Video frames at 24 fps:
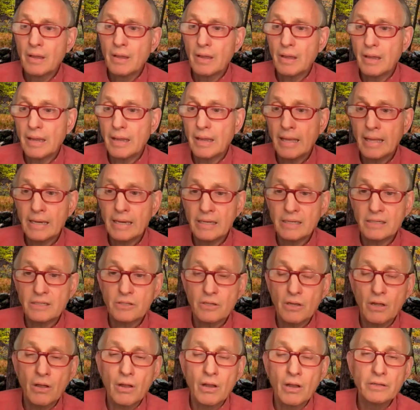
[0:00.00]
and it's
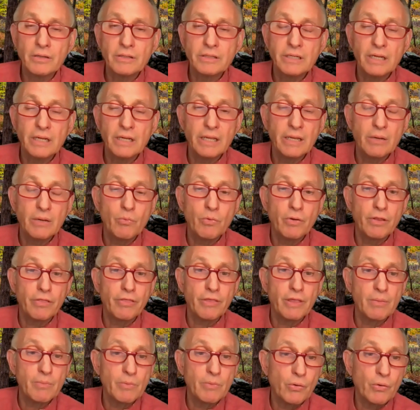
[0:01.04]
all dealing with
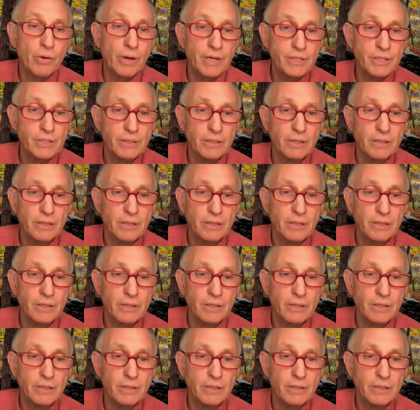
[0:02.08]
immigration.